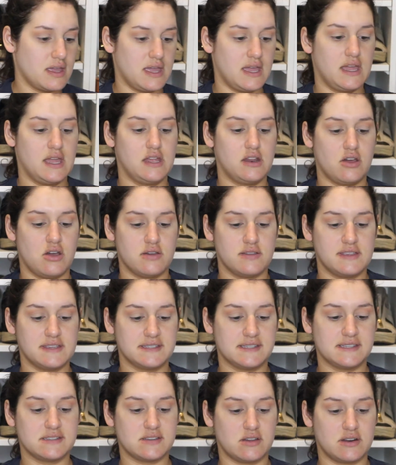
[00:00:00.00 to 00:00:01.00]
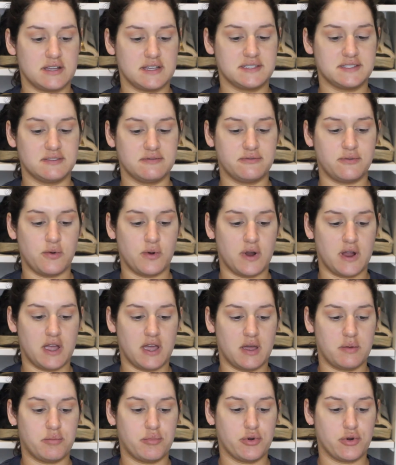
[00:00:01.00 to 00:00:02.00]
And this is on a
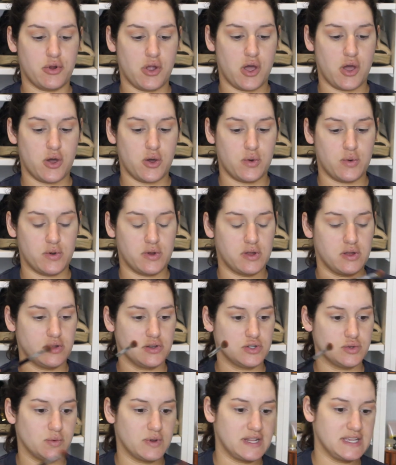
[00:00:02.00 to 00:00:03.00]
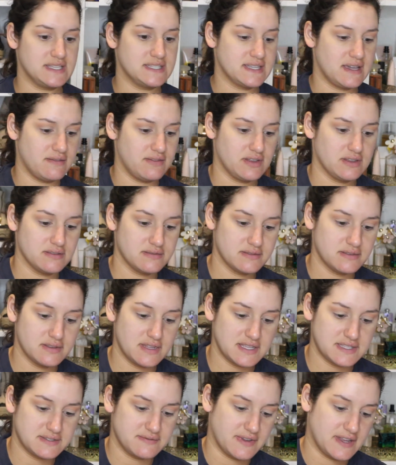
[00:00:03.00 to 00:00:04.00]
Sephora Pro 27.
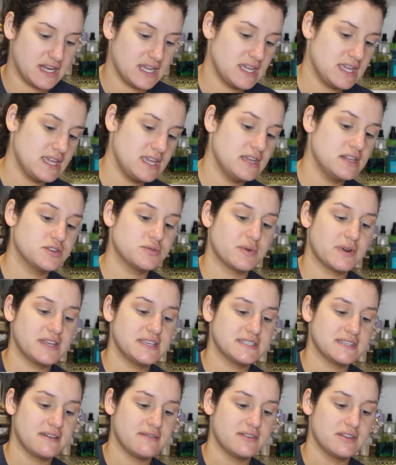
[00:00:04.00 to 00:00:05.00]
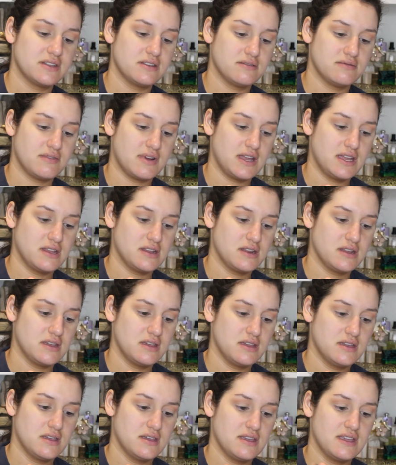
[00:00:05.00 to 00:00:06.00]
That's funny. E27, right?
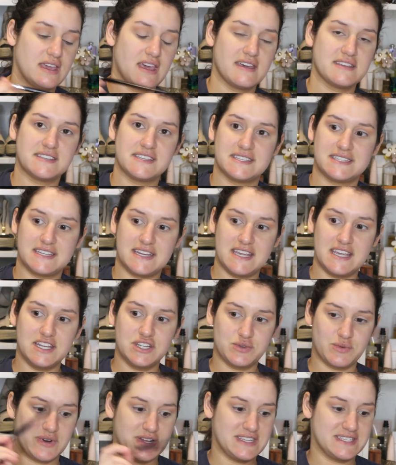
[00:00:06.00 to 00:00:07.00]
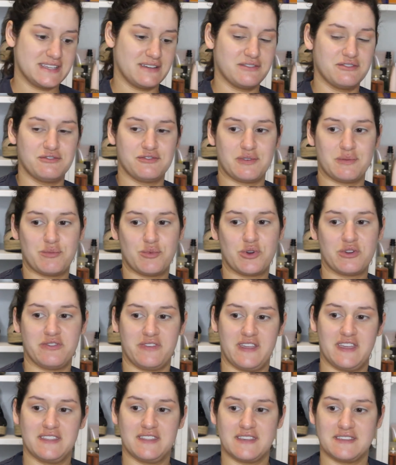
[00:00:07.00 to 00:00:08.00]
Yeah, this is an E27 for
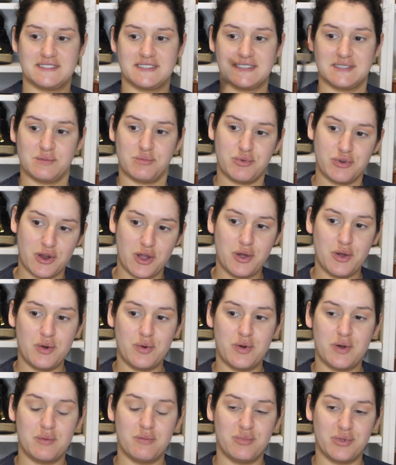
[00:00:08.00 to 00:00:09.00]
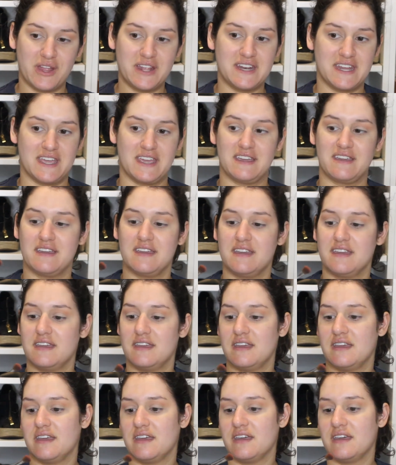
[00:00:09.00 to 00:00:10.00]
Morphe, and this is a Pro blending
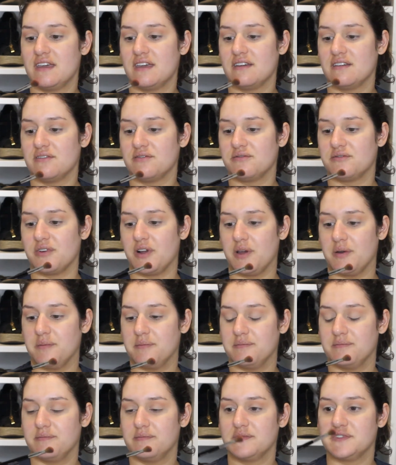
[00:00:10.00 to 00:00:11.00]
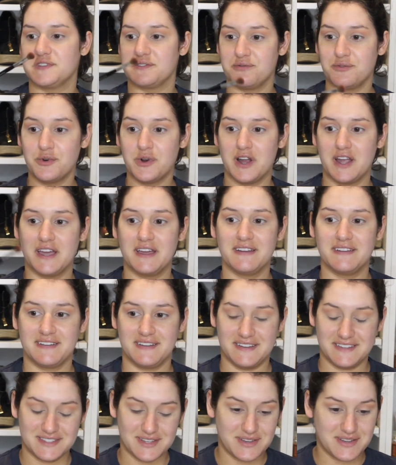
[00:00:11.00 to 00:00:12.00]
from Sephora,
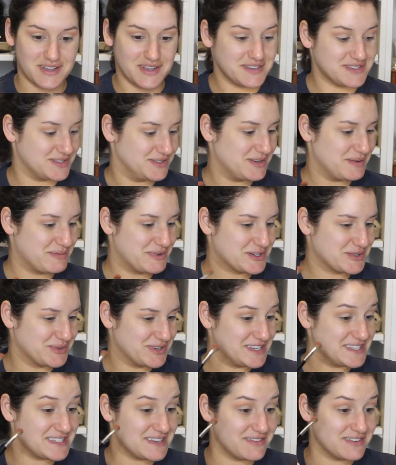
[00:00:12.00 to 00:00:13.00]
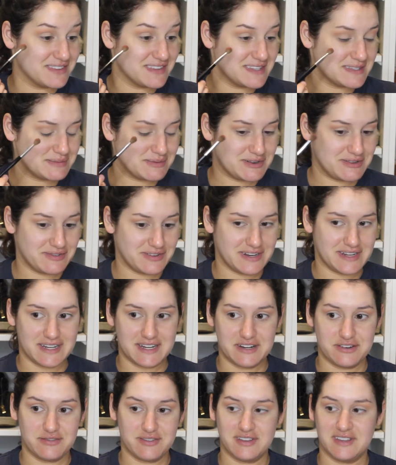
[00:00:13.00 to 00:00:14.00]
and it's also number 27. That's pretty funny. I
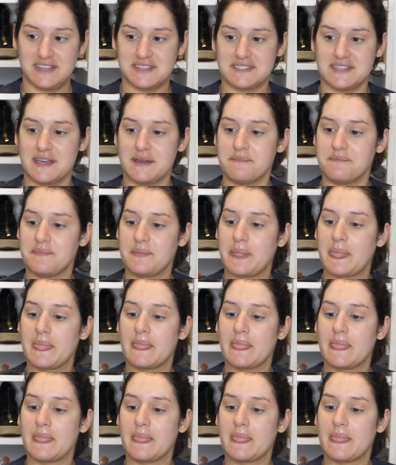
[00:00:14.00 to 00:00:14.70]
didn't realize that.